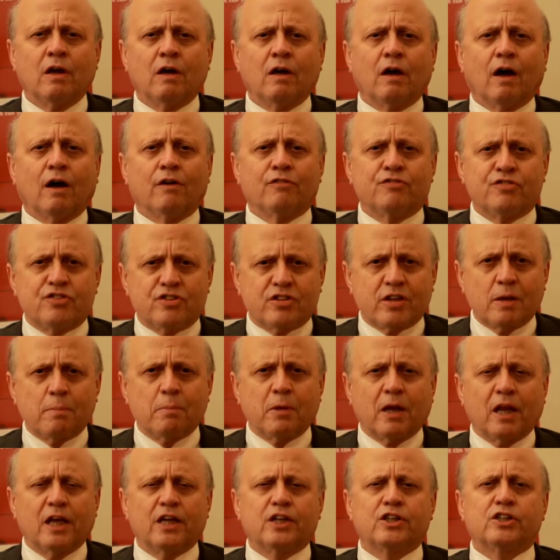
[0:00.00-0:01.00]
of
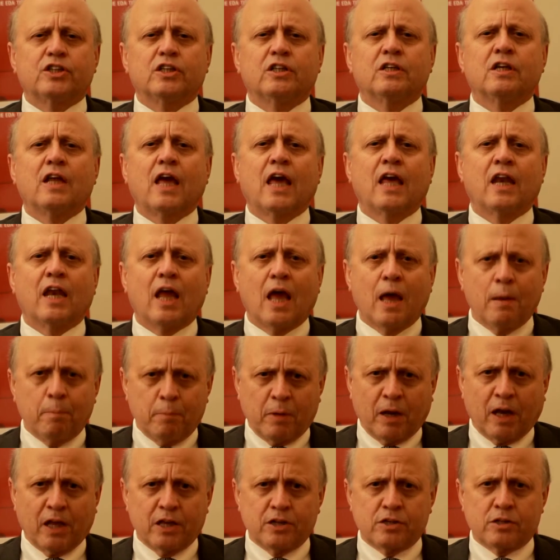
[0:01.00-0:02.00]
simulation and
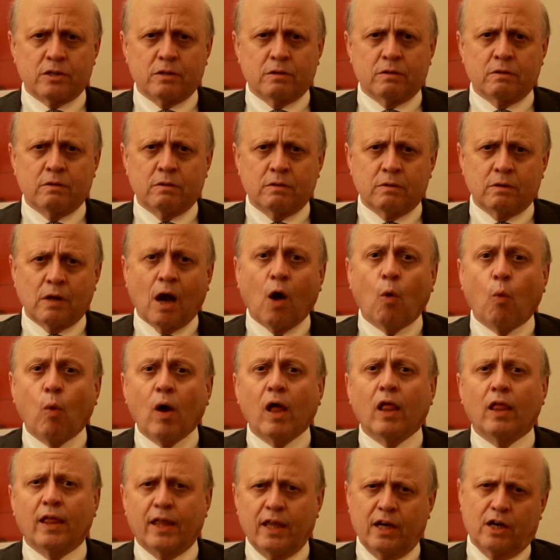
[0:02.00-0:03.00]
emulation, a
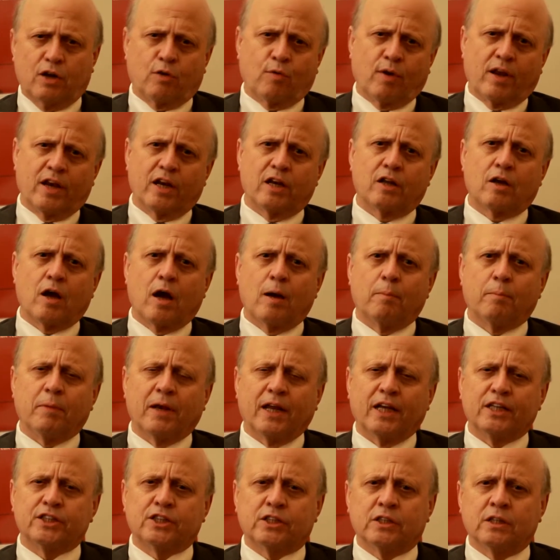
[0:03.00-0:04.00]
well-integrated
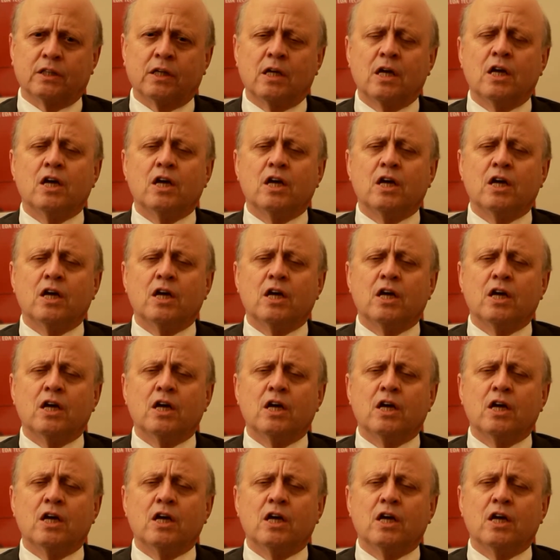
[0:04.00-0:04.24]
combination,